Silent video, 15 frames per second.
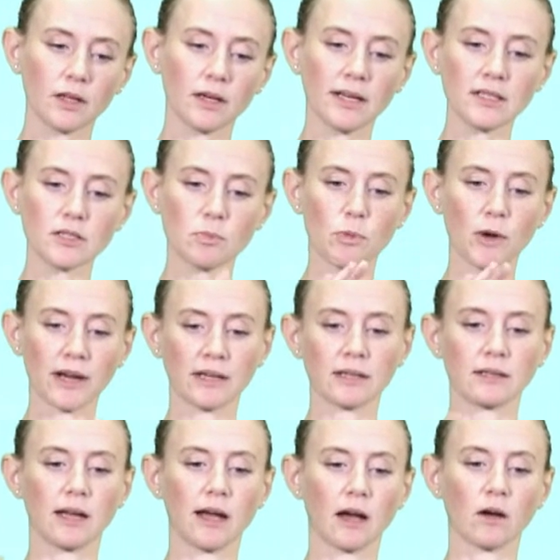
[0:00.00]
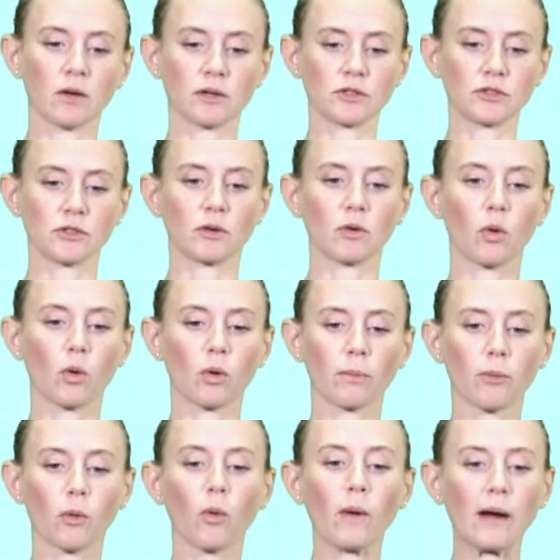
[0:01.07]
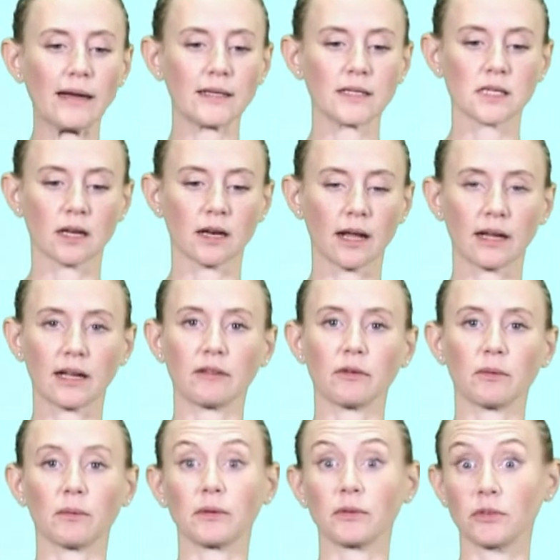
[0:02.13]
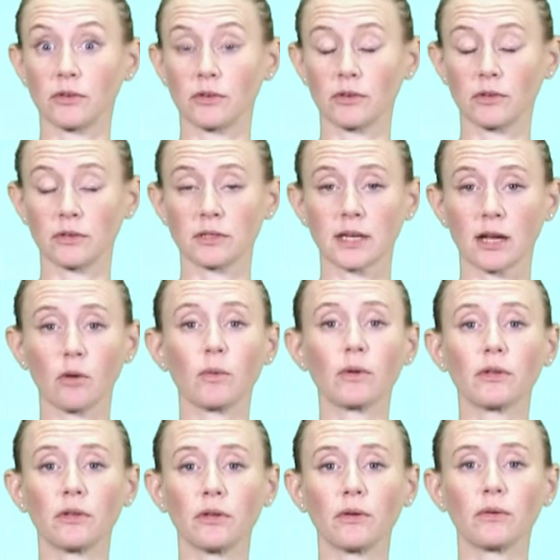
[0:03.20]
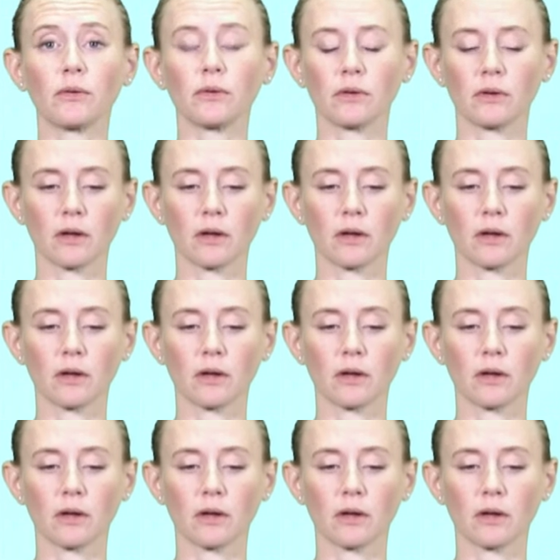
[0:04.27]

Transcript: let's break it down into the core points I'd like everyone to take with you.